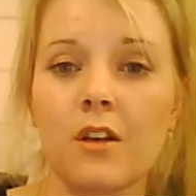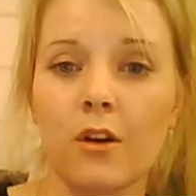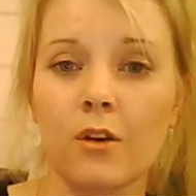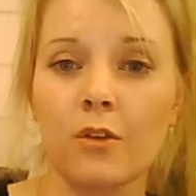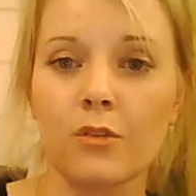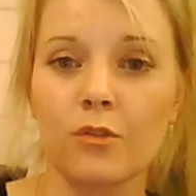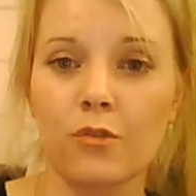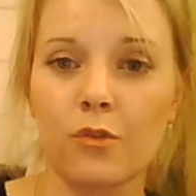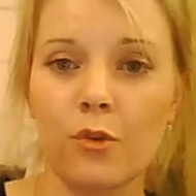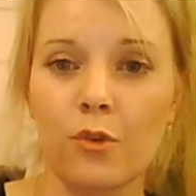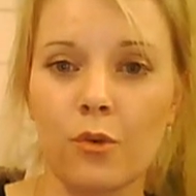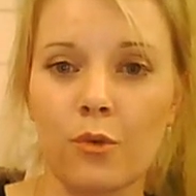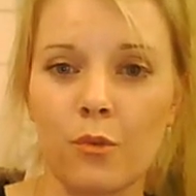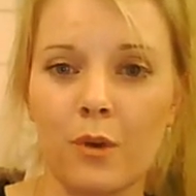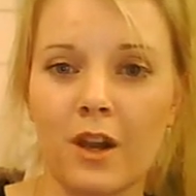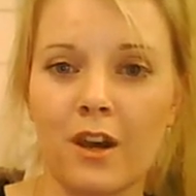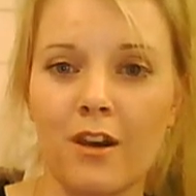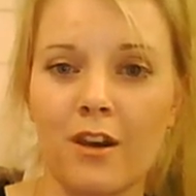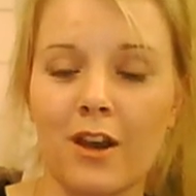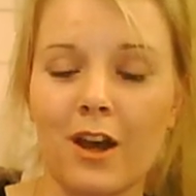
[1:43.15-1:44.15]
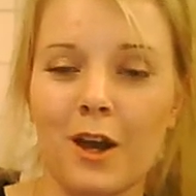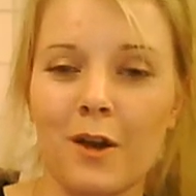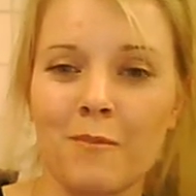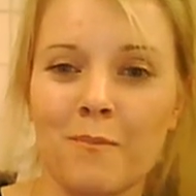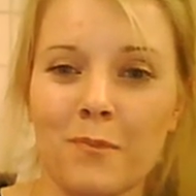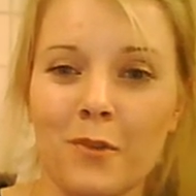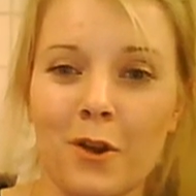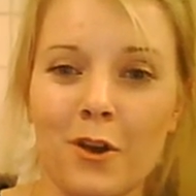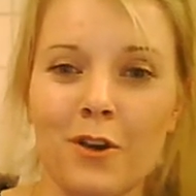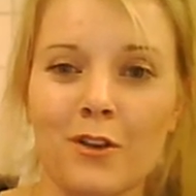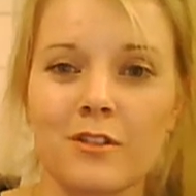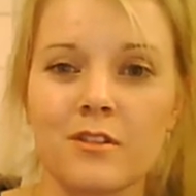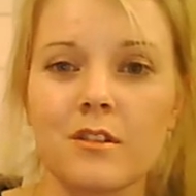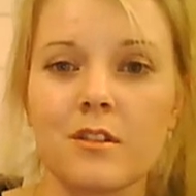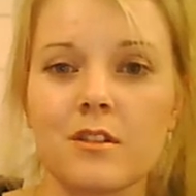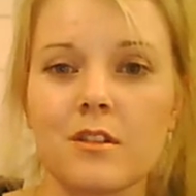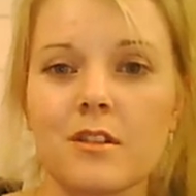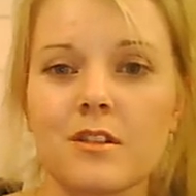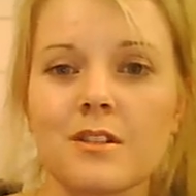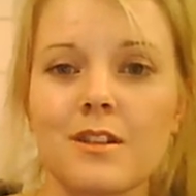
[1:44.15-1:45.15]
asked for when I asked her
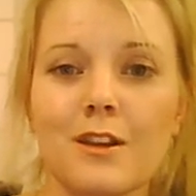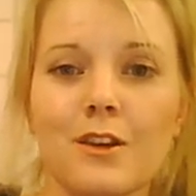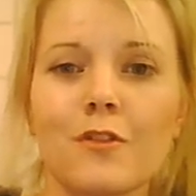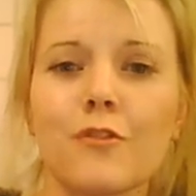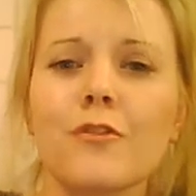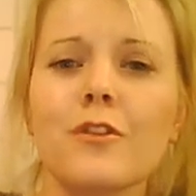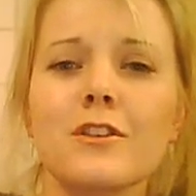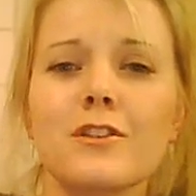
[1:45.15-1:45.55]
to send